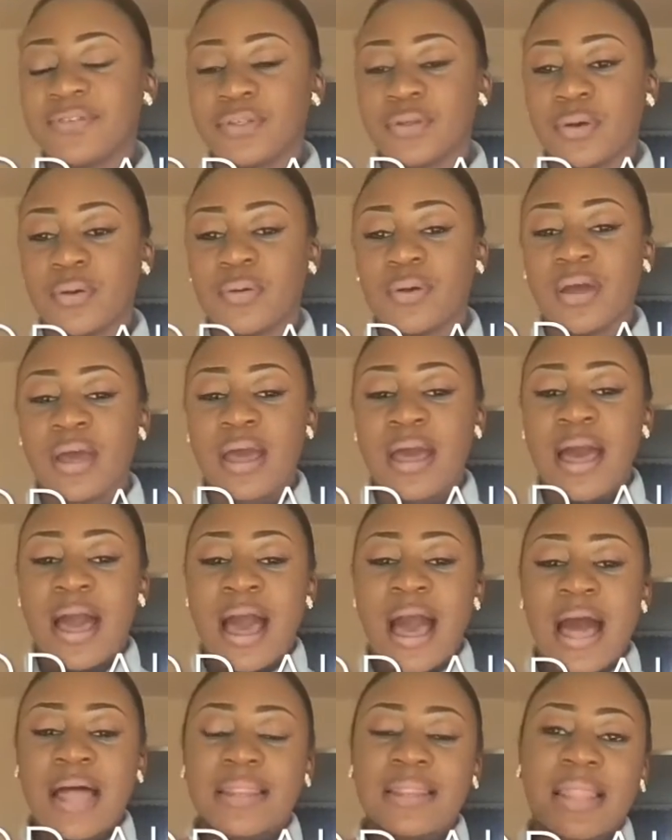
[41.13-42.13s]
So
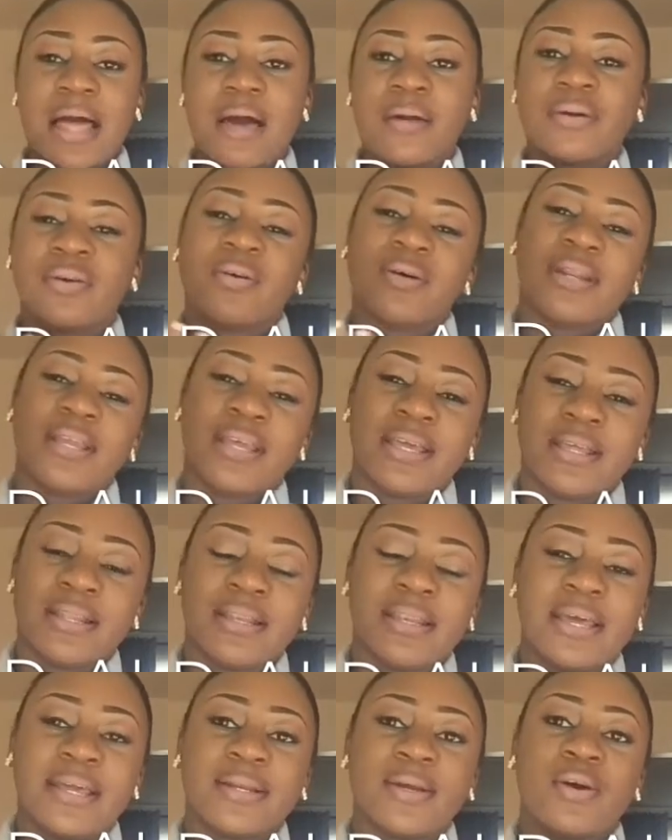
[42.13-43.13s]
allow God
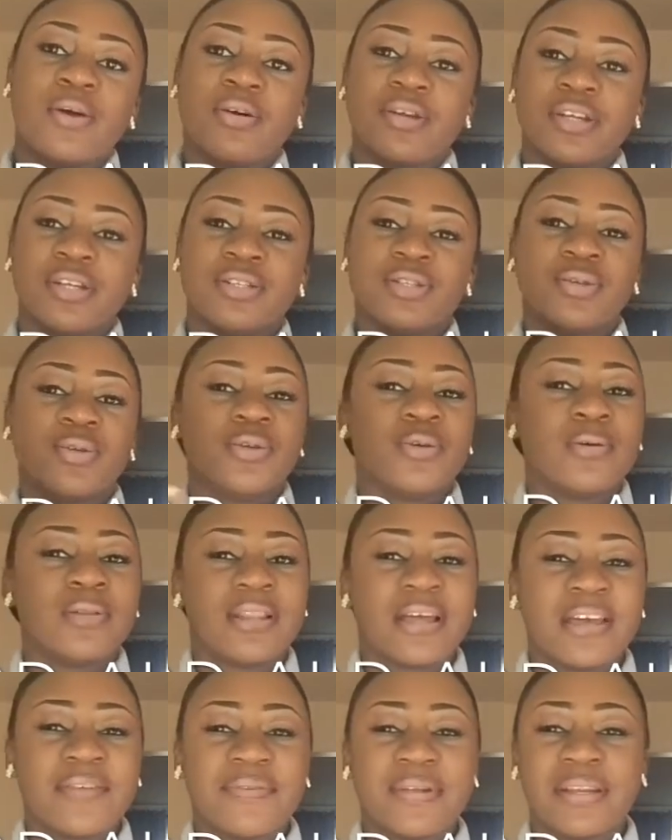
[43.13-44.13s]
in, let God into your
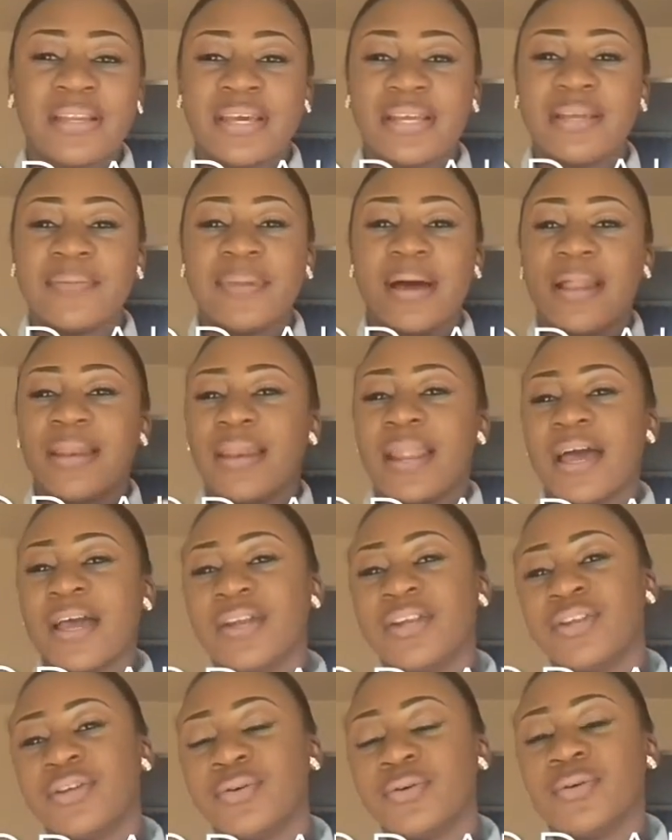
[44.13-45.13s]
life, and let Him
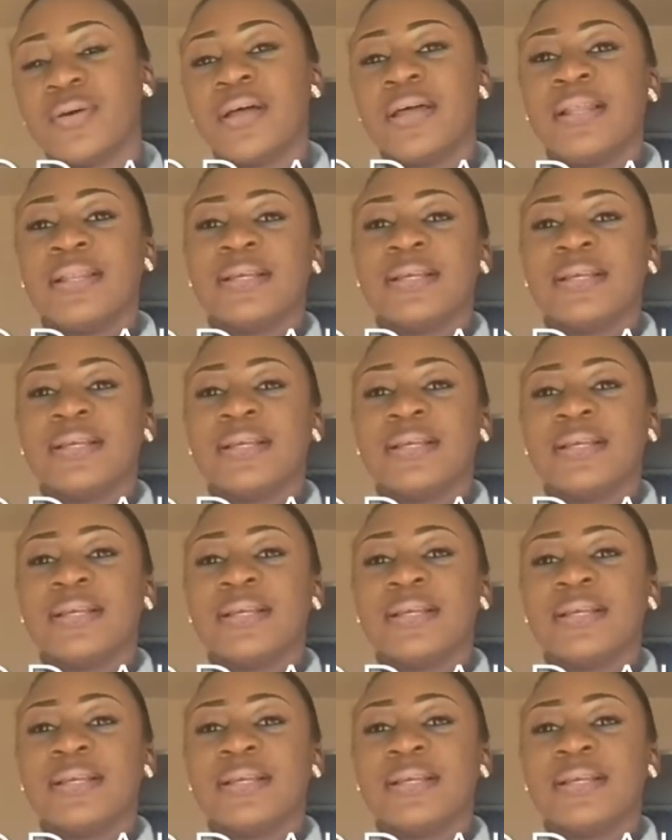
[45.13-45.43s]
align you.